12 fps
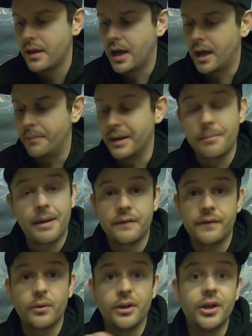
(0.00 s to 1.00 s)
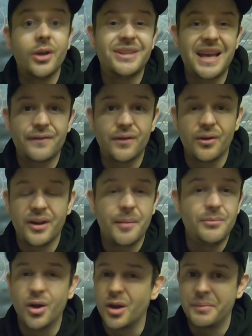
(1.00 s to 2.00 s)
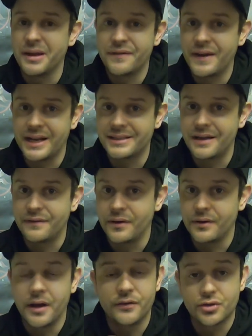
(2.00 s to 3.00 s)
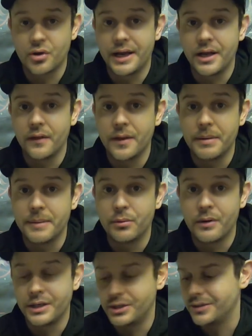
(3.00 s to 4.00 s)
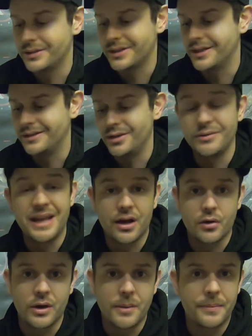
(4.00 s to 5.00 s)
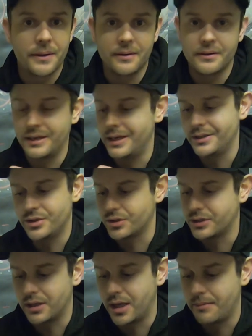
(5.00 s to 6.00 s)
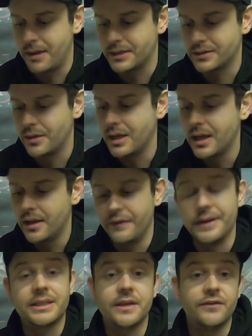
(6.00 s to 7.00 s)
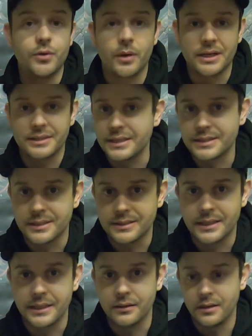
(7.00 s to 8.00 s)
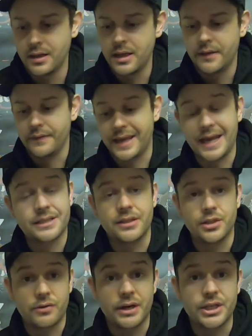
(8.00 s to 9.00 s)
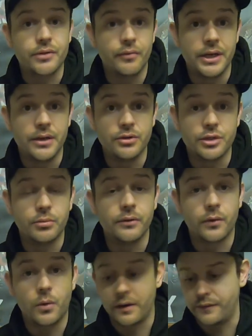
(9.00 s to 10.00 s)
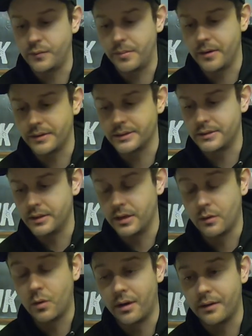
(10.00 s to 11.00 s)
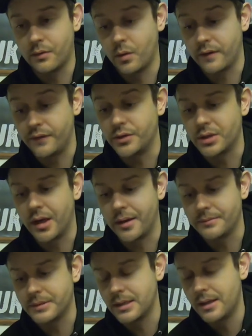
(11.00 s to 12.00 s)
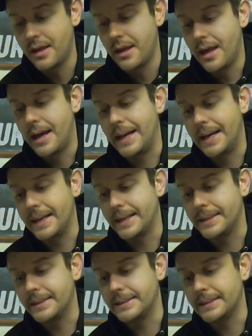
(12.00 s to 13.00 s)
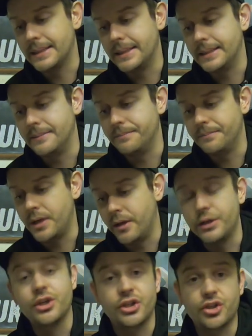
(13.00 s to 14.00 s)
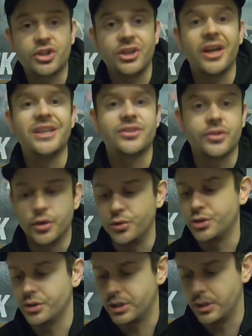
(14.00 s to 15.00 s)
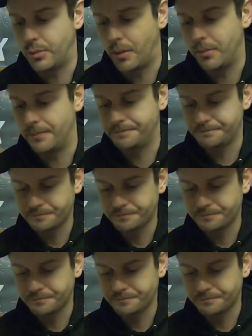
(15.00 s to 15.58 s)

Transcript: our billet manifold and no Teflon. I'm not a big fan of Teflon. I've tried it on the big bore engines and you get creep and it's just a nightmare. So this gives you a consistent seal. The gaskets are actually reusable for quite a few periods, you know, quite a quite a few times, and um, you know it, it's just a nice solution to the problem.